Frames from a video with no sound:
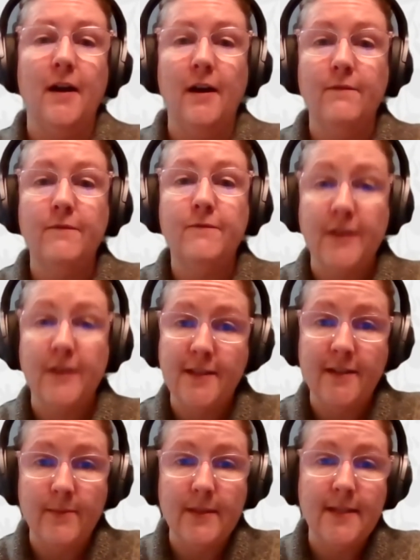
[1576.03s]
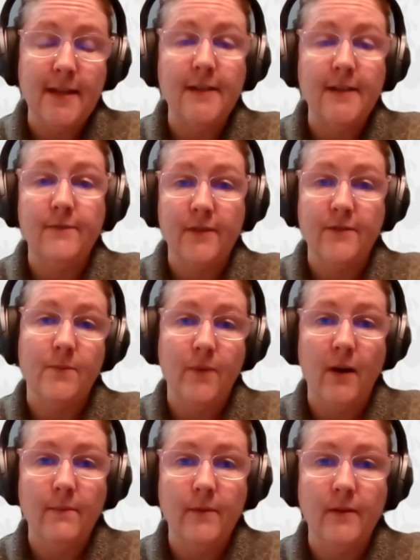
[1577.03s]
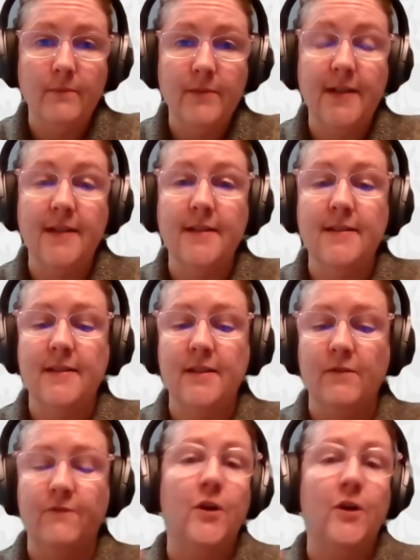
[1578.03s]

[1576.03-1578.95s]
of fixing the mistake if there's a problem because the